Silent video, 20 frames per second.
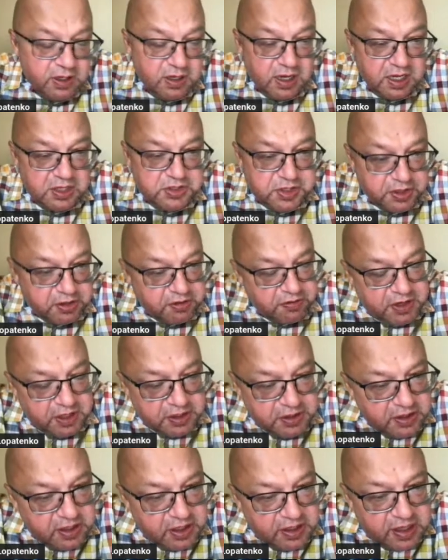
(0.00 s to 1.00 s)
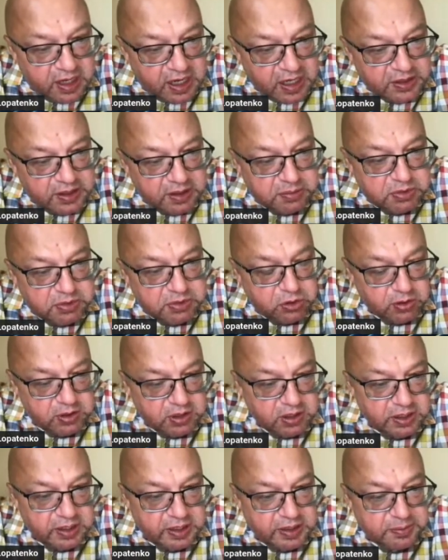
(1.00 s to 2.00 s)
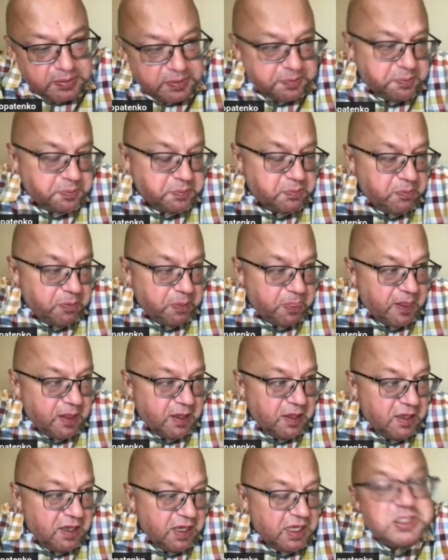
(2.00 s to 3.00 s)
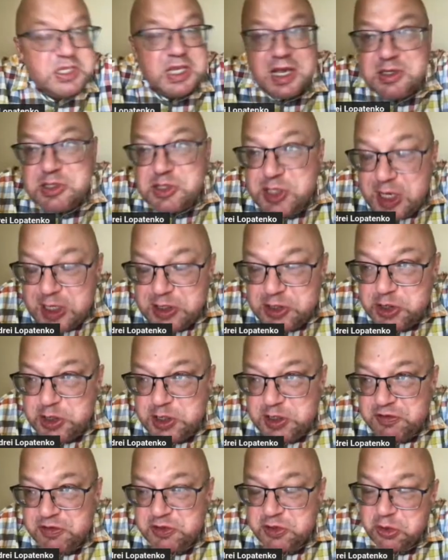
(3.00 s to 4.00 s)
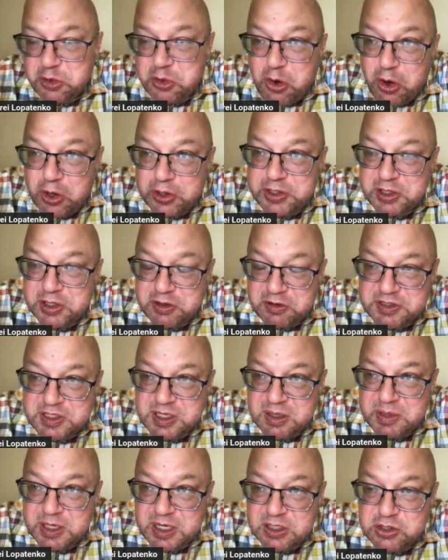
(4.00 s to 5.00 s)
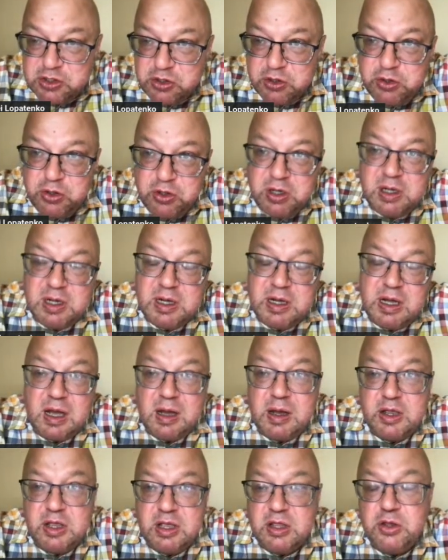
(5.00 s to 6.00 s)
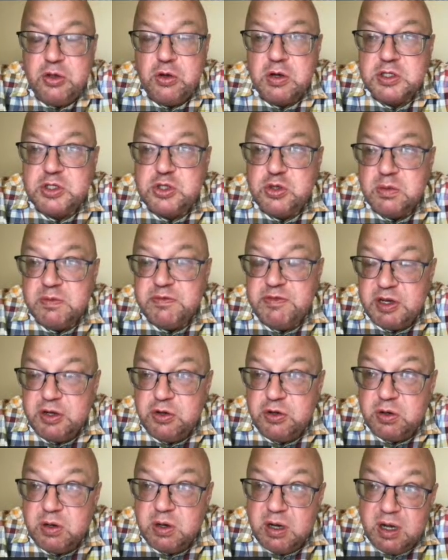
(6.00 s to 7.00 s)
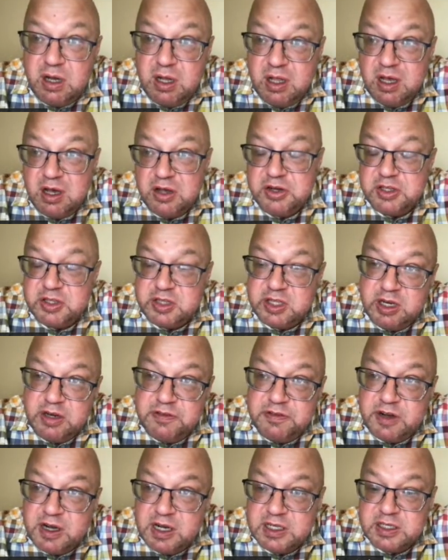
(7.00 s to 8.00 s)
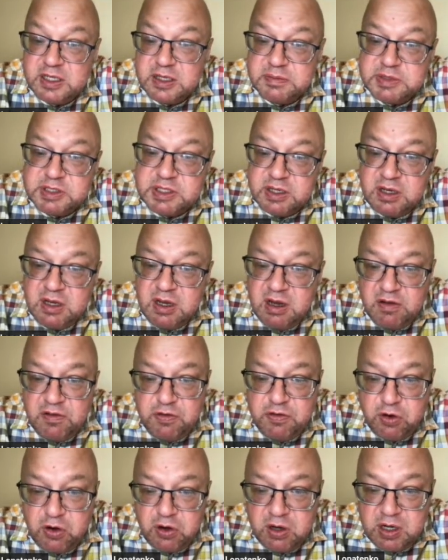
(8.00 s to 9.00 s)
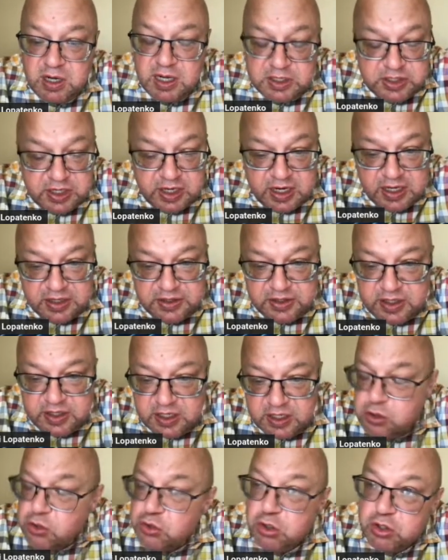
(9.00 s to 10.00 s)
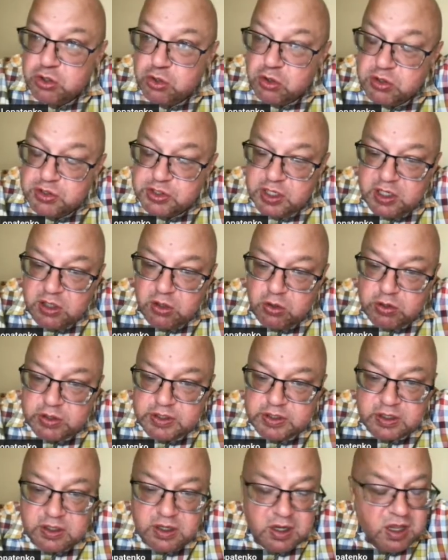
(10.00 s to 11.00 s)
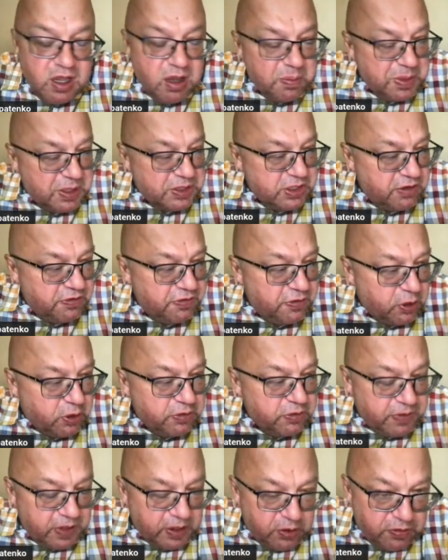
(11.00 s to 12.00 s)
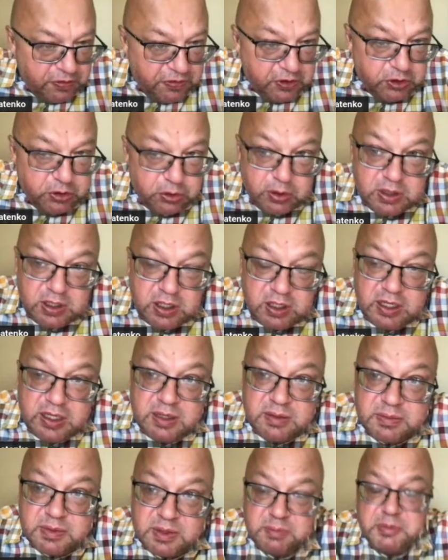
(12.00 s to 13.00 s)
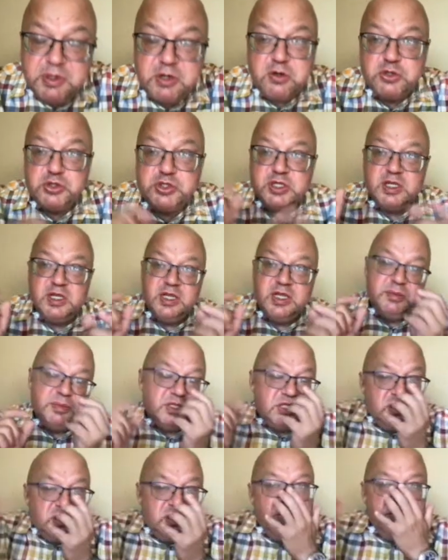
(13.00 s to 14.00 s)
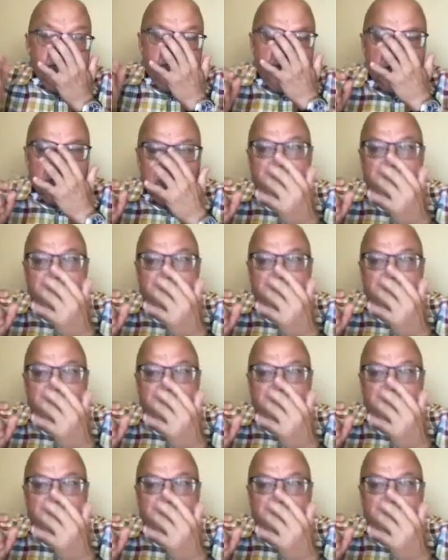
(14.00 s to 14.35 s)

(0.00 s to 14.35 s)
a set of candidate items to LLM, it's as sensitive to order of them, right? So you assume when you retrieve items for as a candidate, you don't know the real order. But they found when you feed to LLM, because LLM is a language